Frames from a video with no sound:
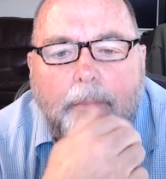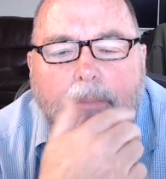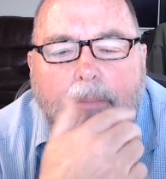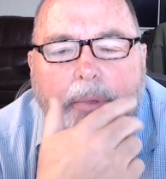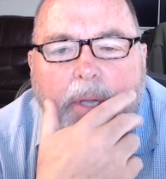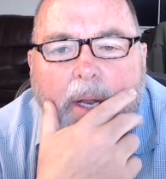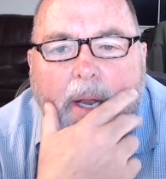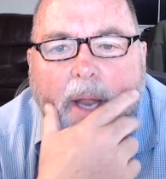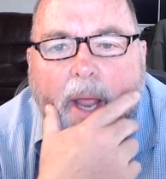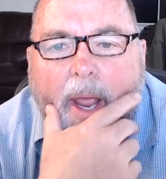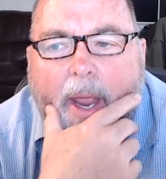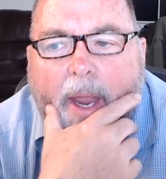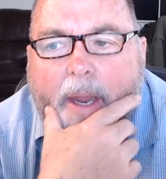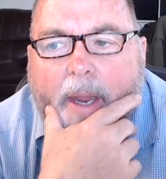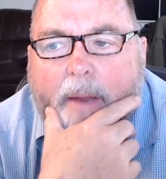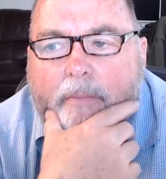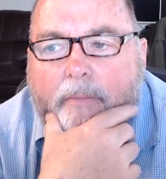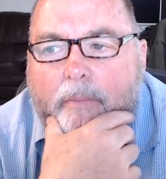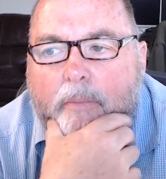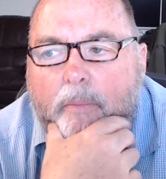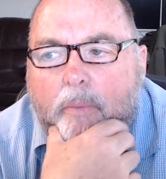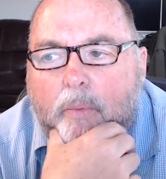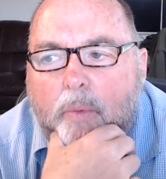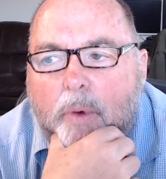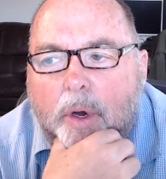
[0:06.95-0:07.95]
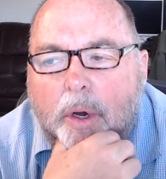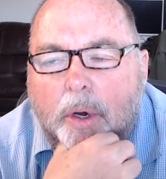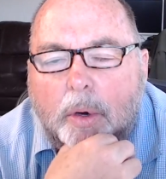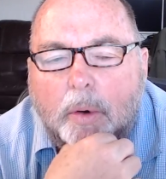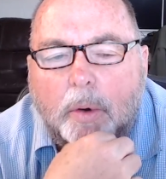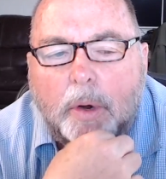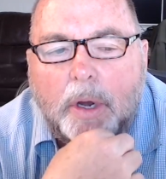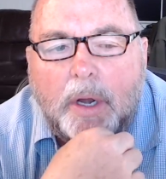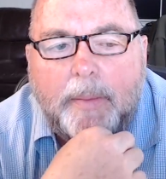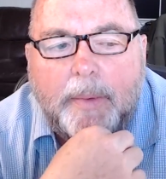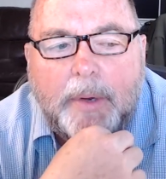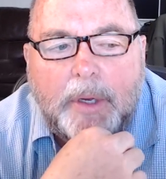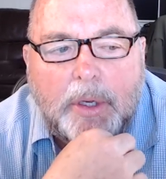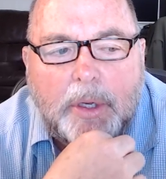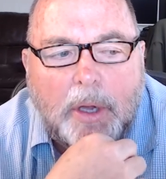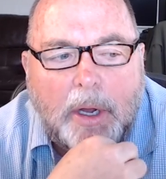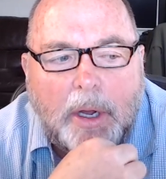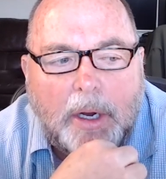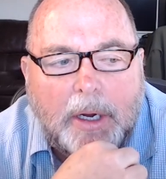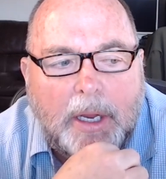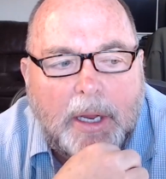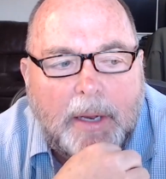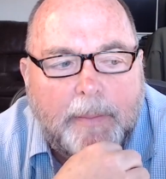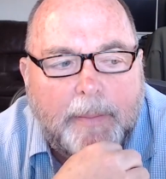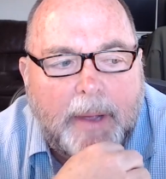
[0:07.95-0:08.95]
Today, we're going to be
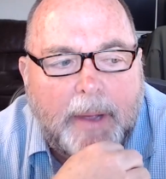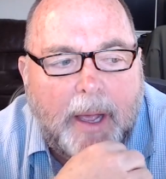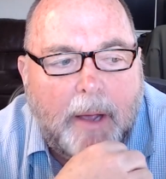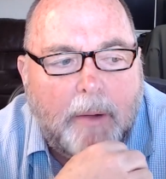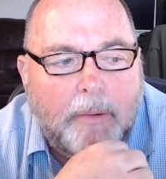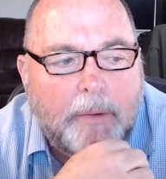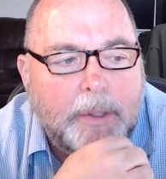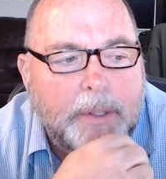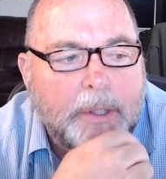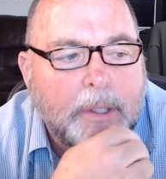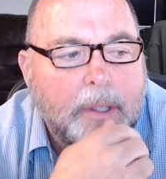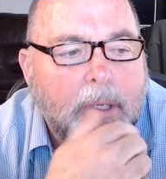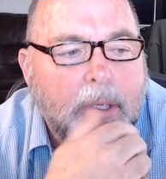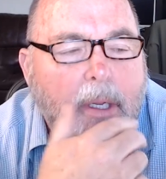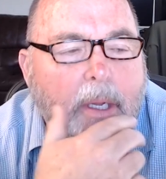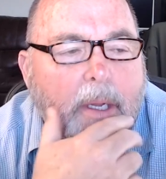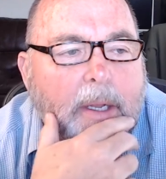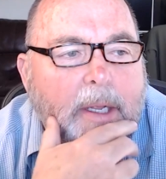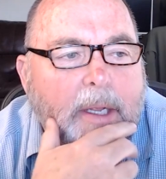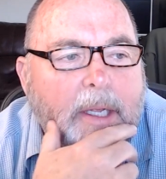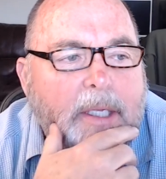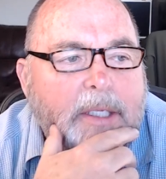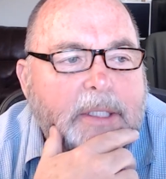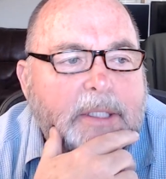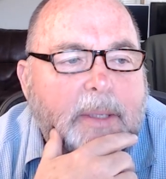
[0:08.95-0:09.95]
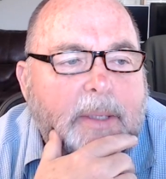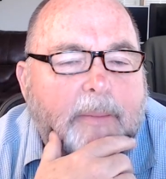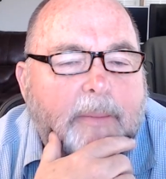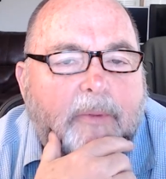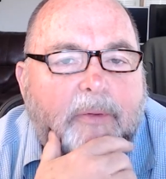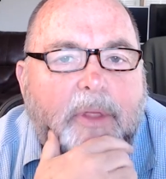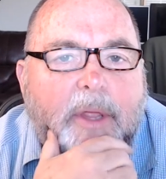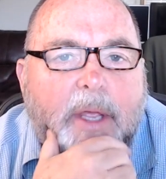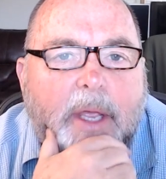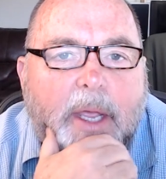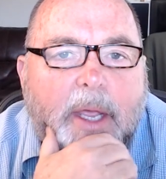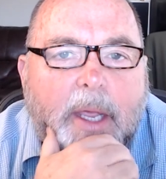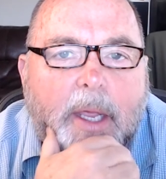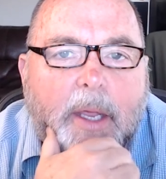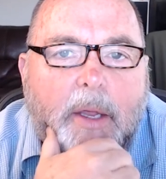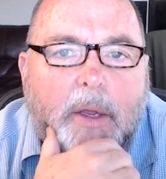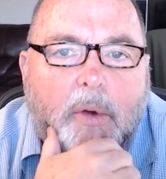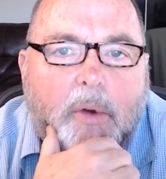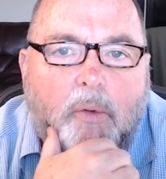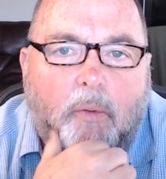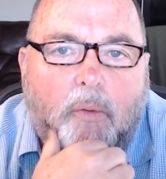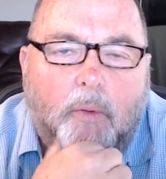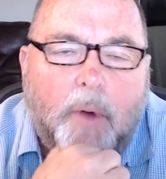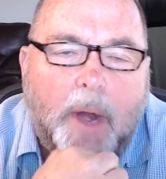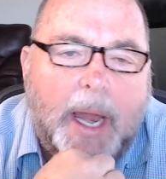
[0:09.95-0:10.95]
talking about some of the
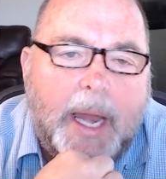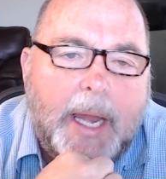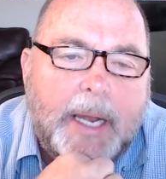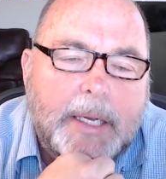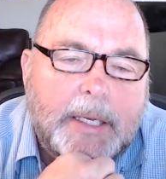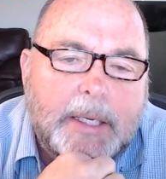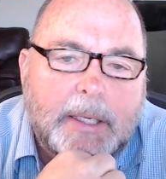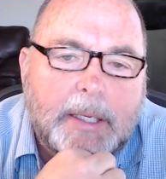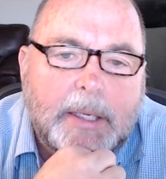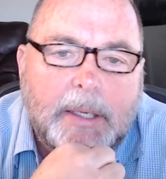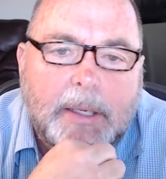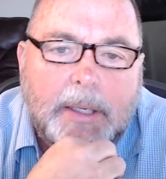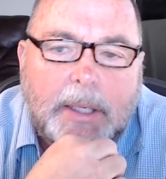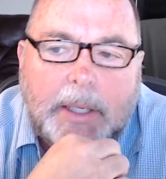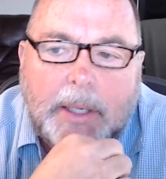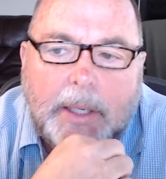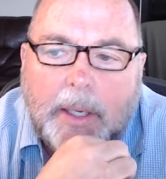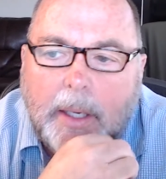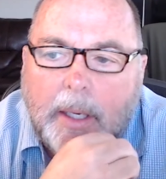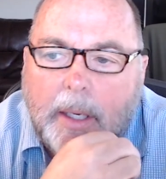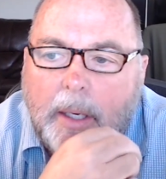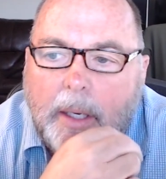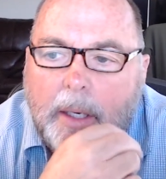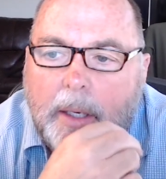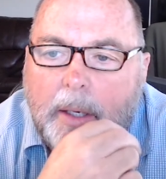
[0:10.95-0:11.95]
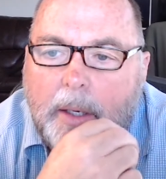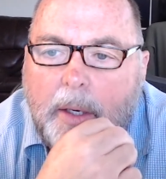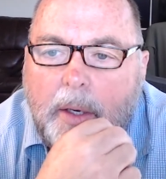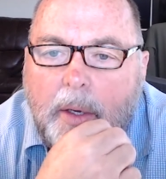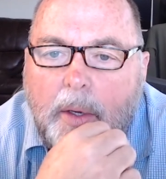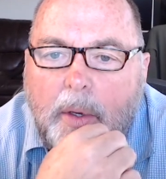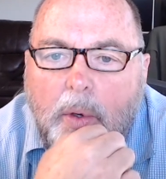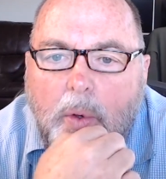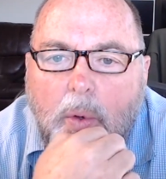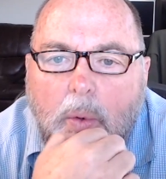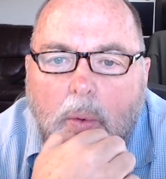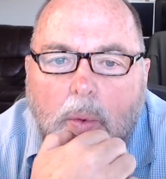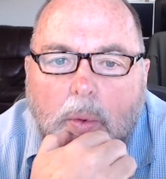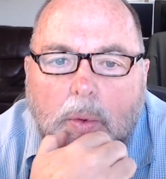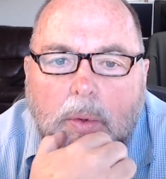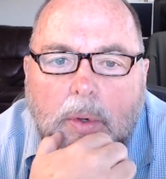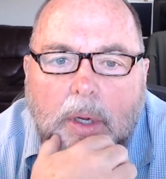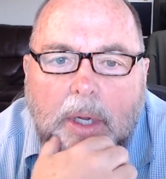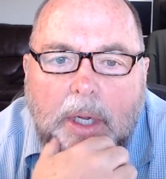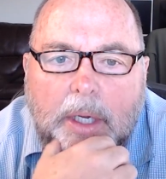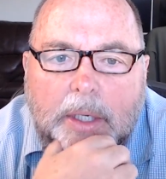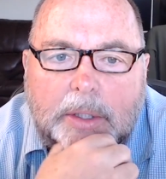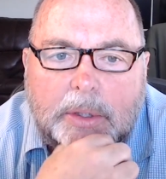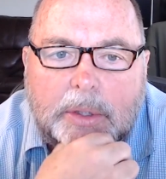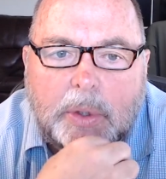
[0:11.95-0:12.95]
great new
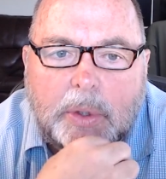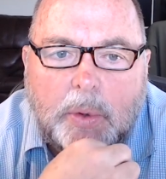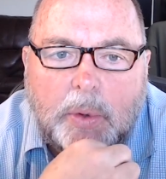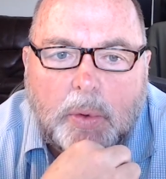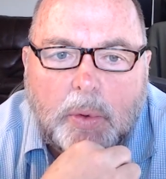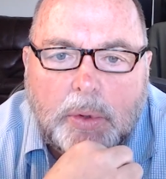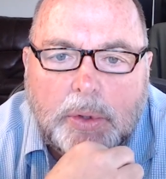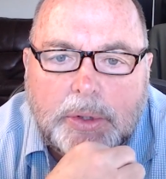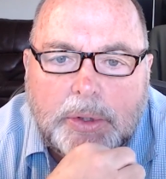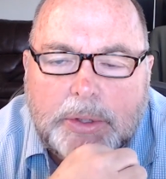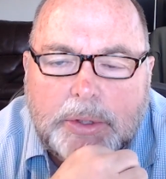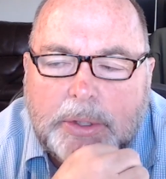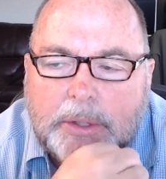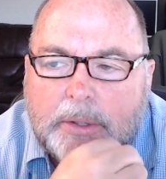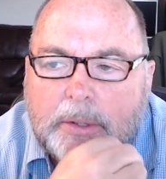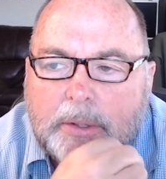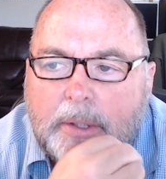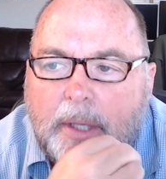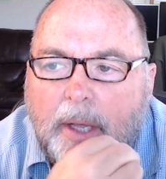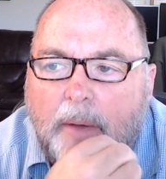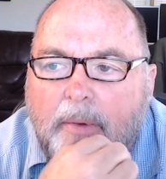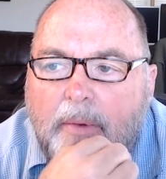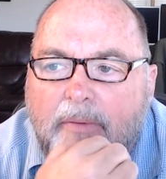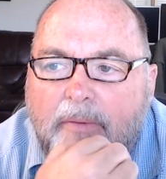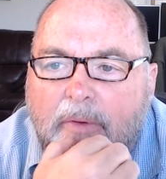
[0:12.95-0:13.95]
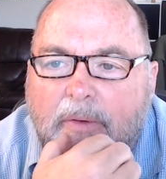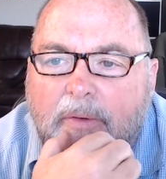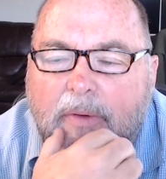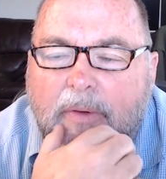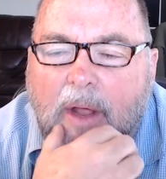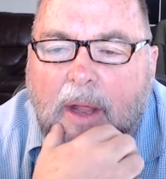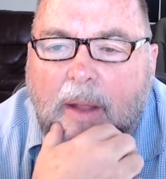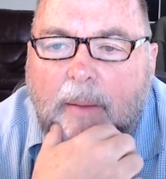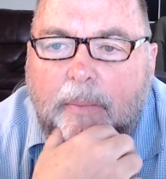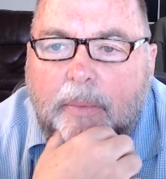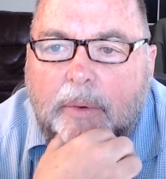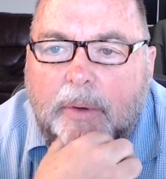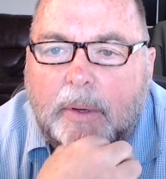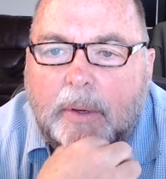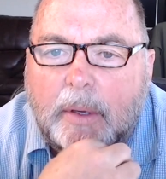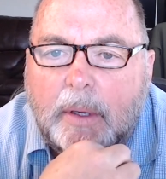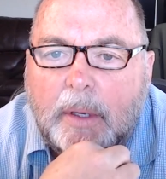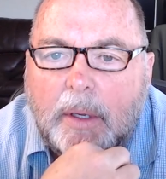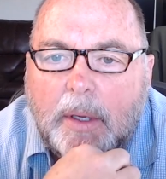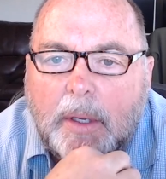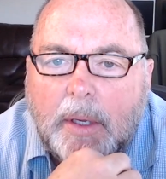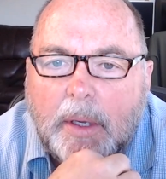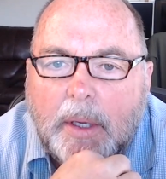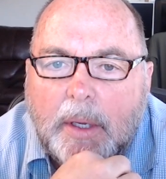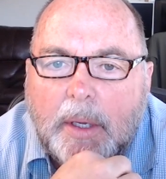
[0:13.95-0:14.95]
tools that we've developed
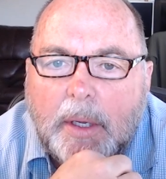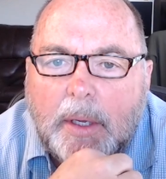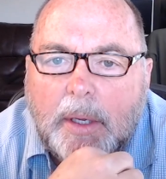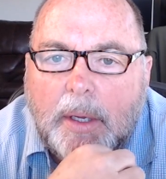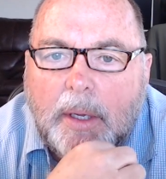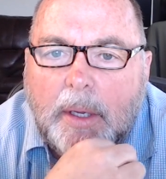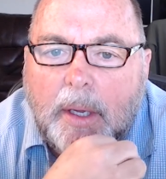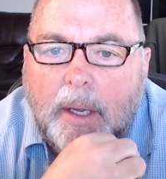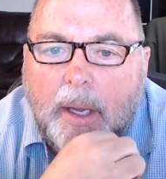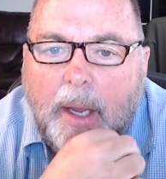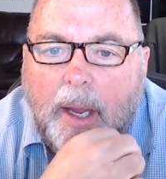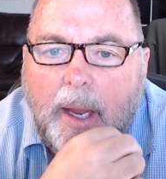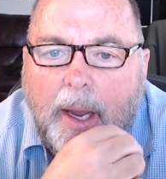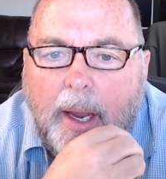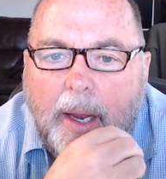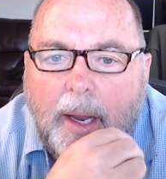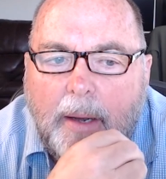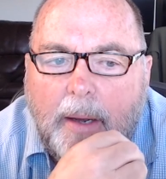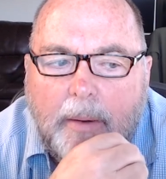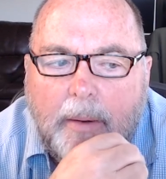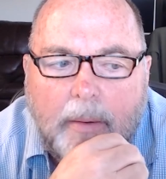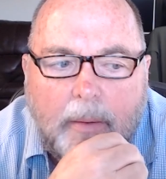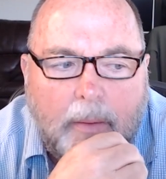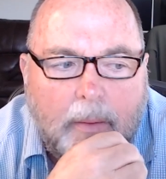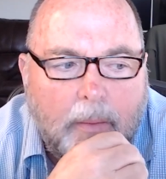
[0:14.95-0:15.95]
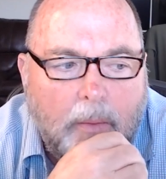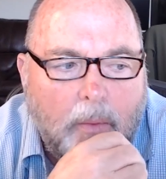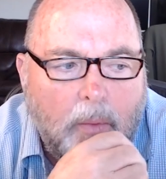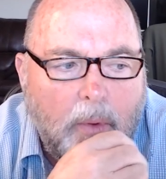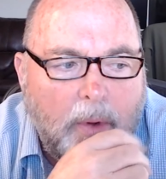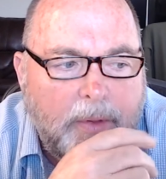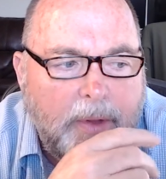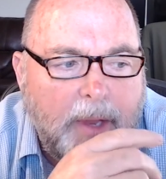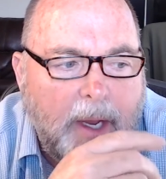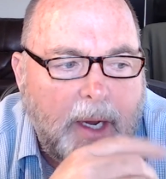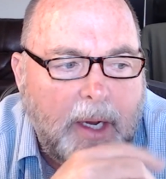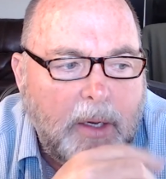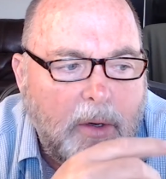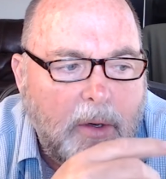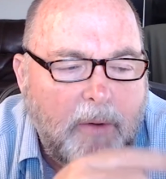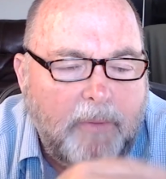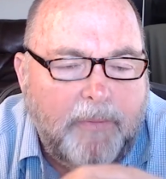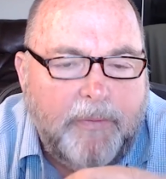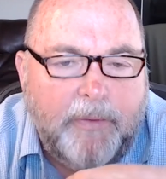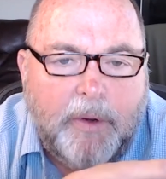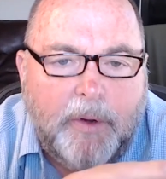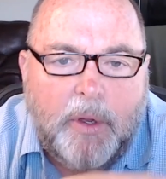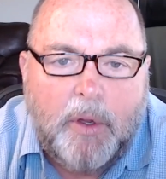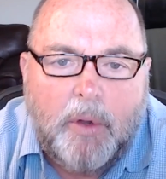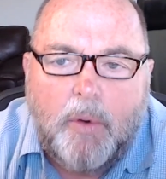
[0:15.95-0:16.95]
and what they can do
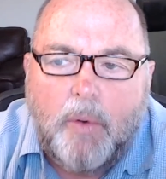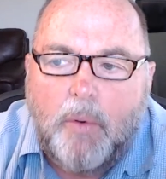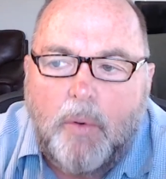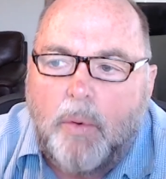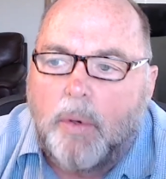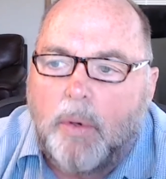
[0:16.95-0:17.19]
for you